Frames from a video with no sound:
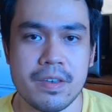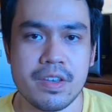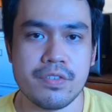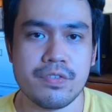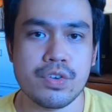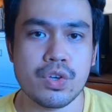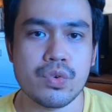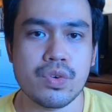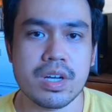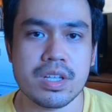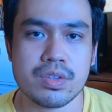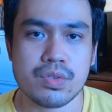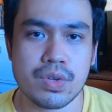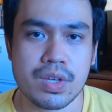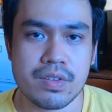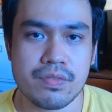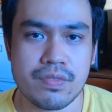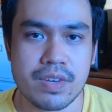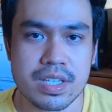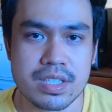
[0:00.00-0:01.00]
If you want to
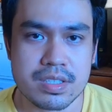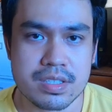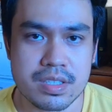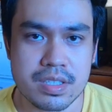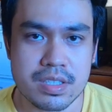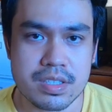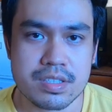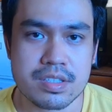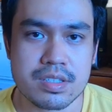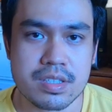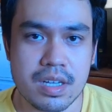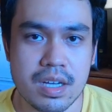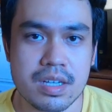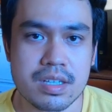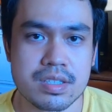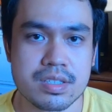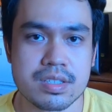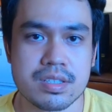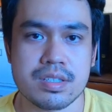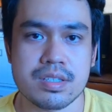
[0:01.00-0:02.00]
invest in
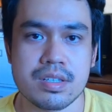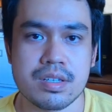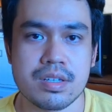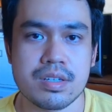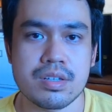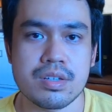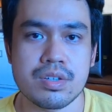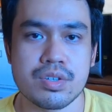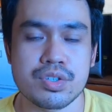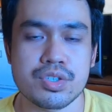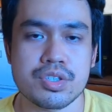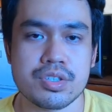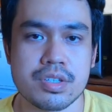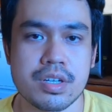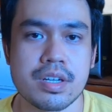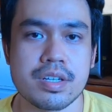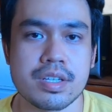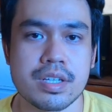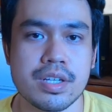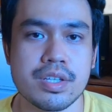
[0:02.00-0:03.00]
stocks or
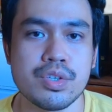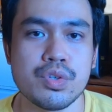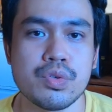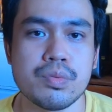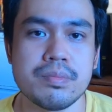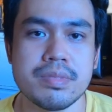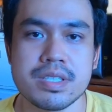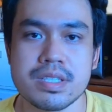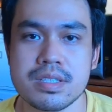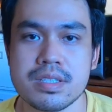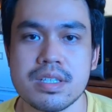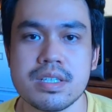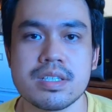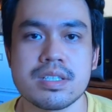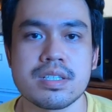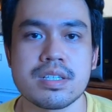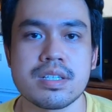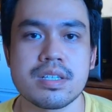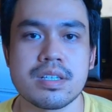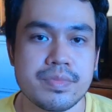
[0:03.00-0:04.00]
start a new
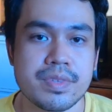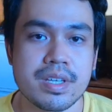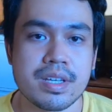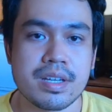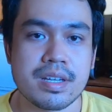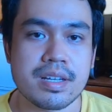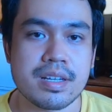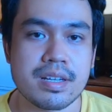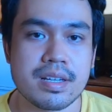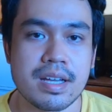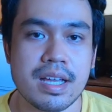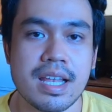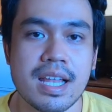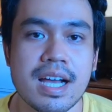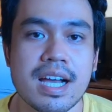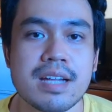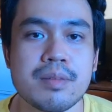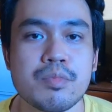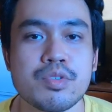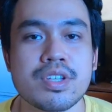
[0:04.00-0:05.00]
business,
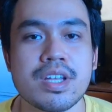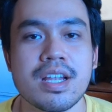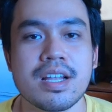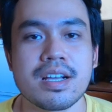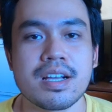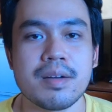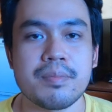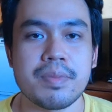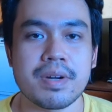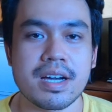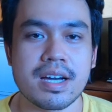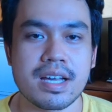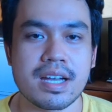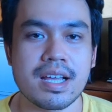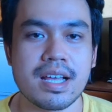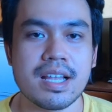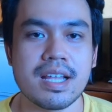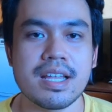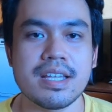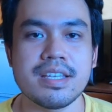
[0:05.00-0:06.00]
kailangan mo talaga
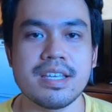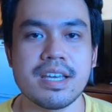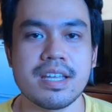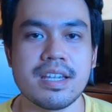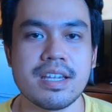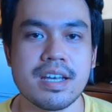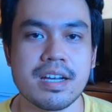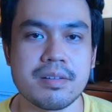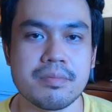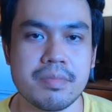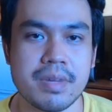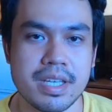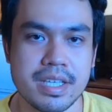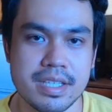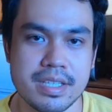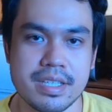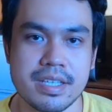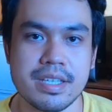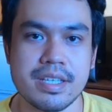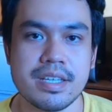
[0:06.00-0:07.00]
pag-aralan yan ng
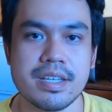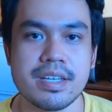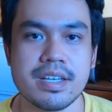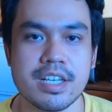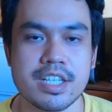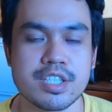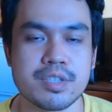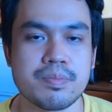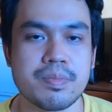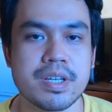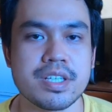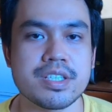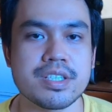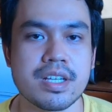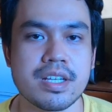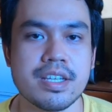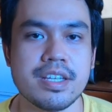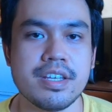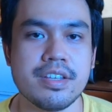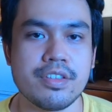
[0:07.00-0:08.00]
maigi,
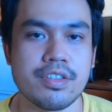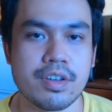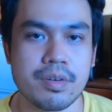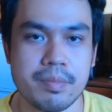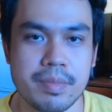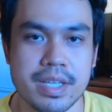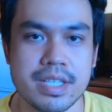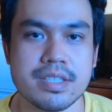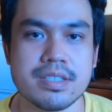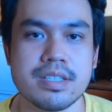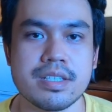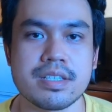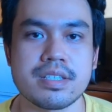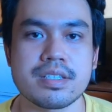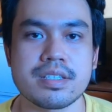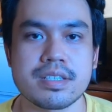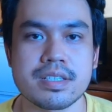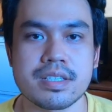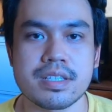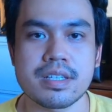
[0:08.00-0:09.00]
especially the
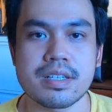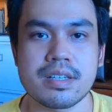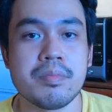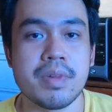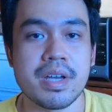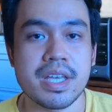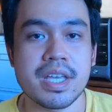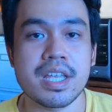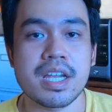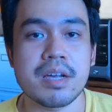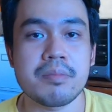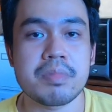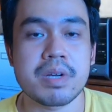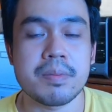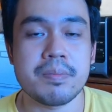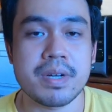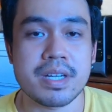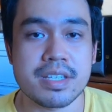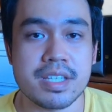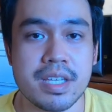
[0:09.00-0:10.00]
basics. Mahirap
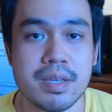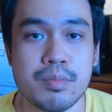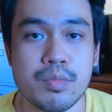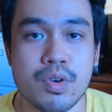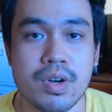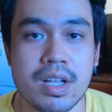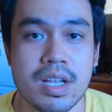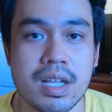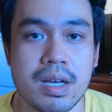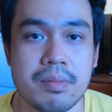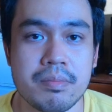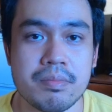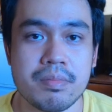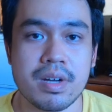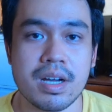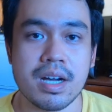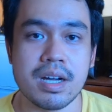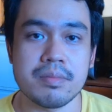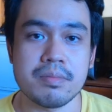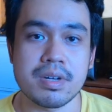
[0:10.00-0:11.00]
kapag di mo alam
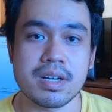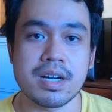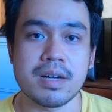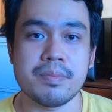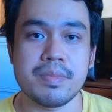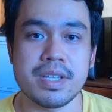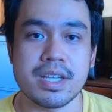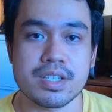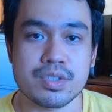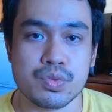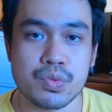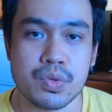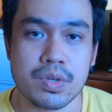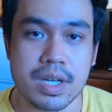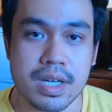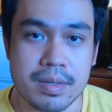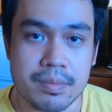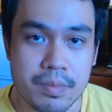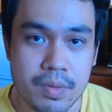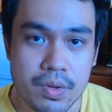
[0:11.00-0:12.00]
ang mga
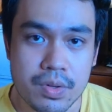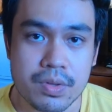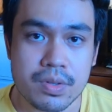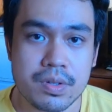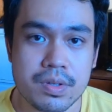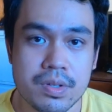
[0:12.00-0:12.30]
pinasukan mo.